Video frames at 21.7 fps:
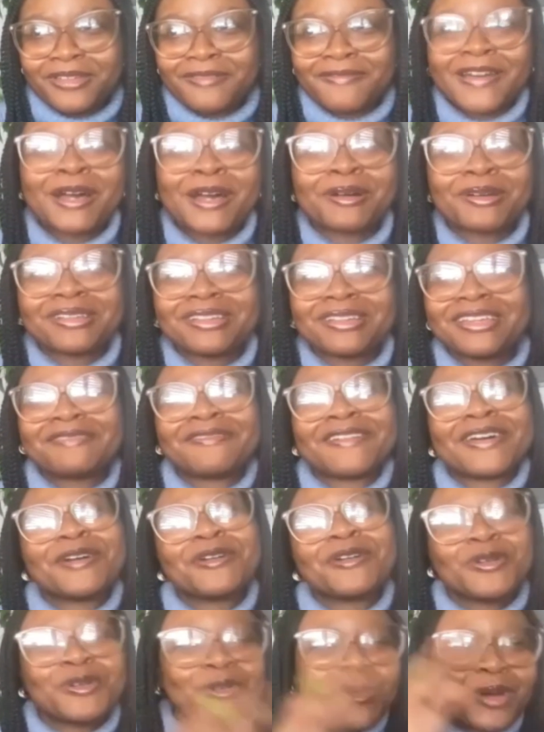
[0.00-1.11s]
fact, if I
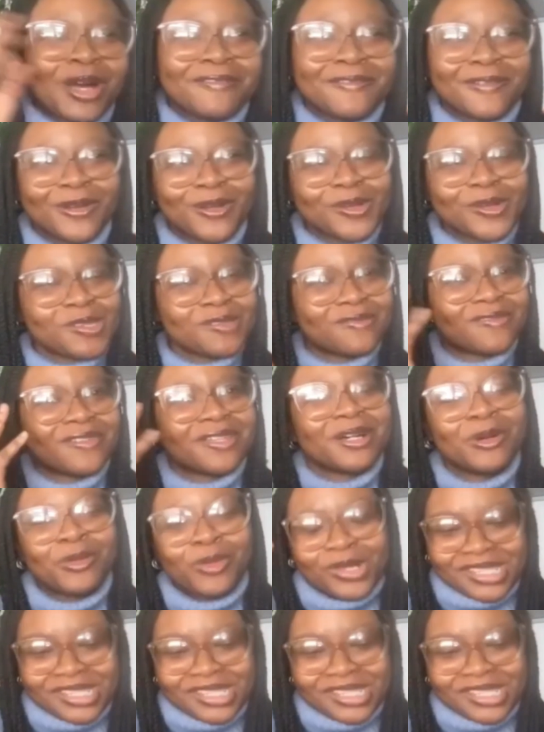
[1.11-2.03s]
go quite philosophical,